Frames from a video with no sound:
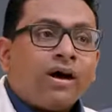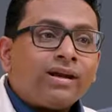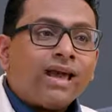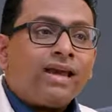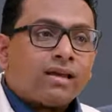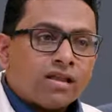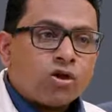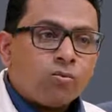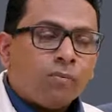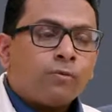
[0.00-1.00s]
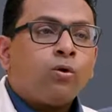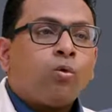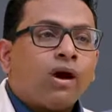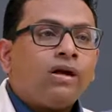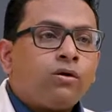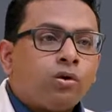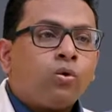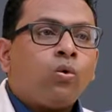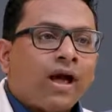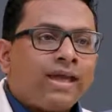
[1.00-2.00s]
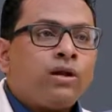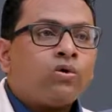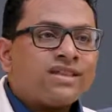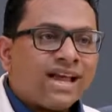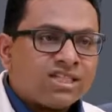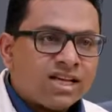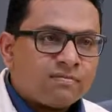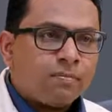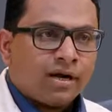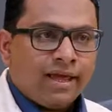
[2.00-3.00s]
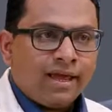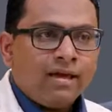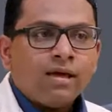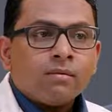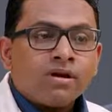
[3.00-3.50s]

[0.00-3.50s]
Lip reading: one can consume up to 1 to 2 iGlow sachets per day,